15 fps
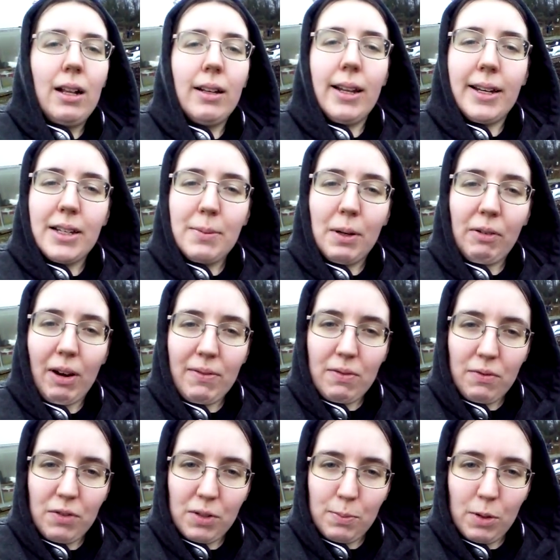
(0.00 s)
Let us be
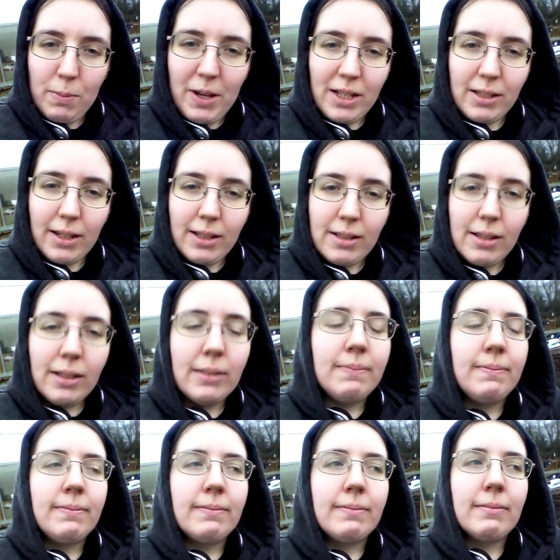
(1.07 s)
grateful for small mercies.
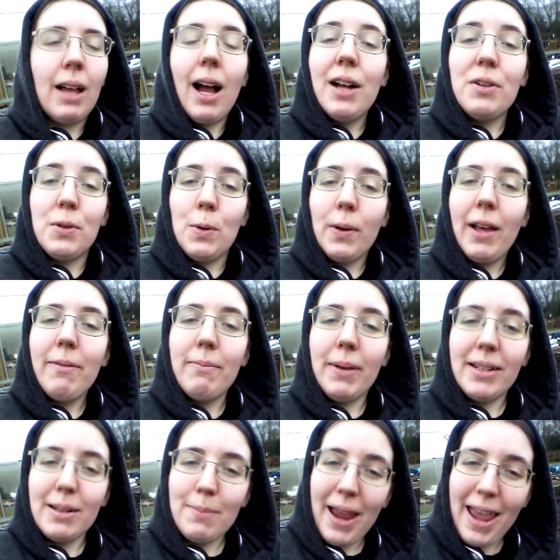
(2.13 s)
I do not have
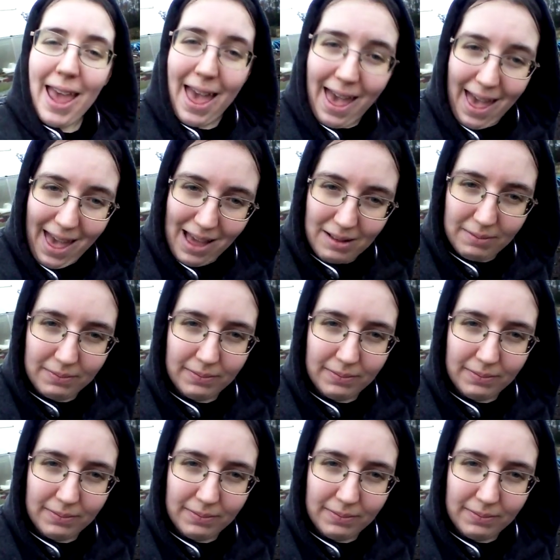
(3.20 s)
mud in my hair.